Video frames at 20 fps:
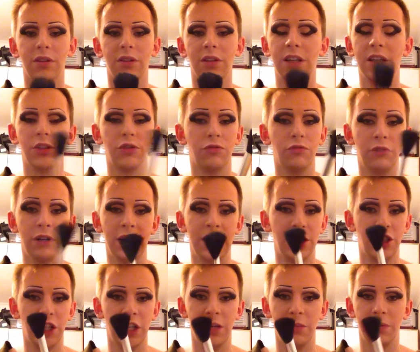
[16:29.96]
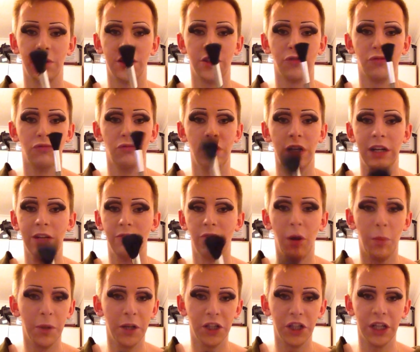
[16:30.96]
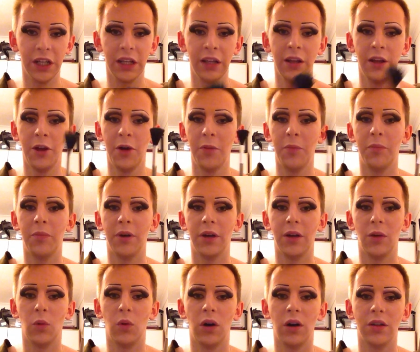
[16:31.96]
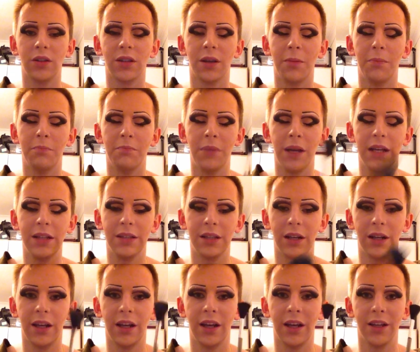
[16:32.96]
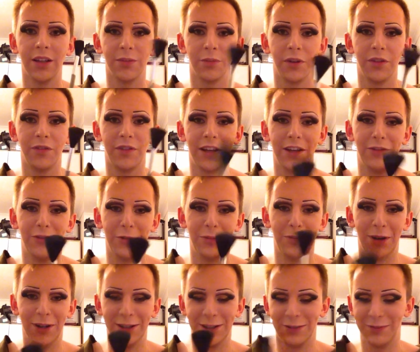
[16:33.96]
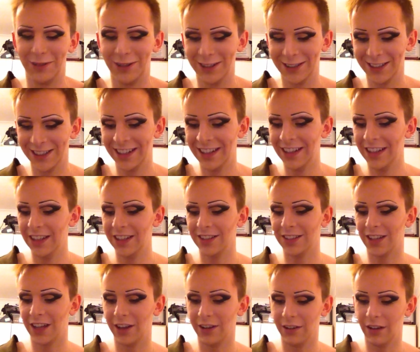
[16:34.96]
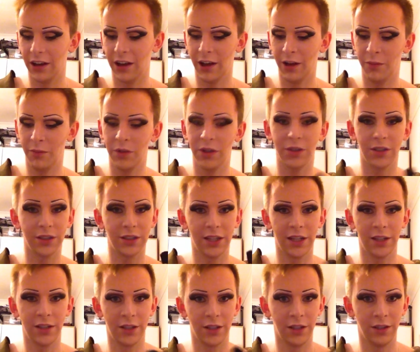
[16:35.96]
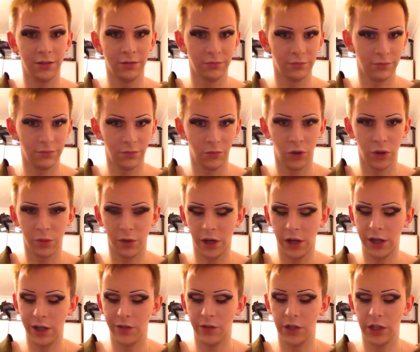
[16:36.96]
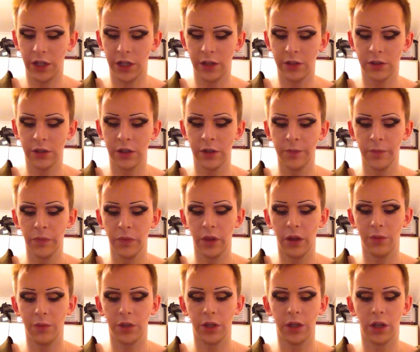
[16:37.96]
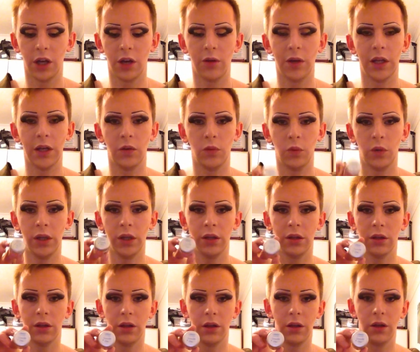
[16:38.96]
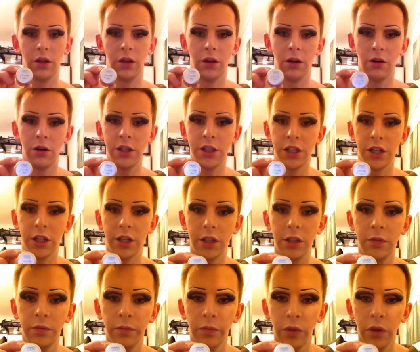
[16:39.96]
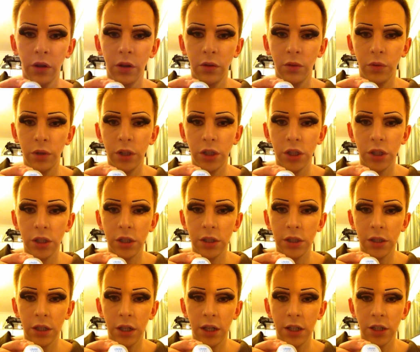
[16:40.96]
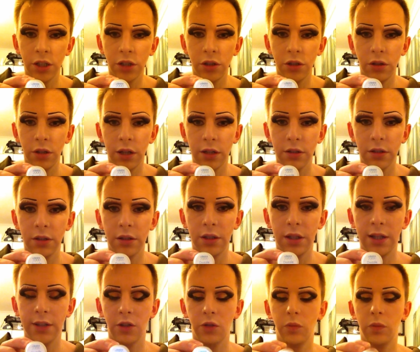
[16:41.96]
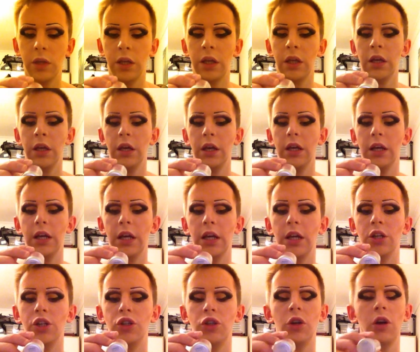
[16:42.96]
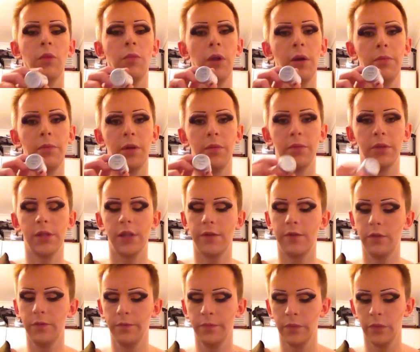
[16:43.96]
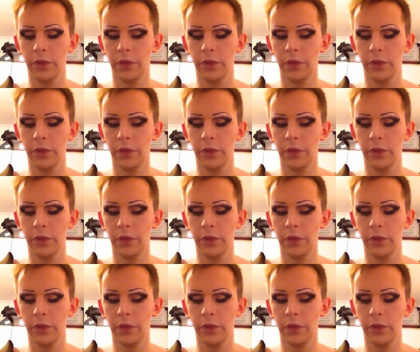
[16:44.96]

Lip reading: It's really cheap, it's really rubbishy, but it works amazingly, and it's my favourite blusher brush. So as I said in one of my earlier videos, I'm going to go in with an eyeshadow, which is Collection 2000 Dazzle Me in Sugar Plum number 7.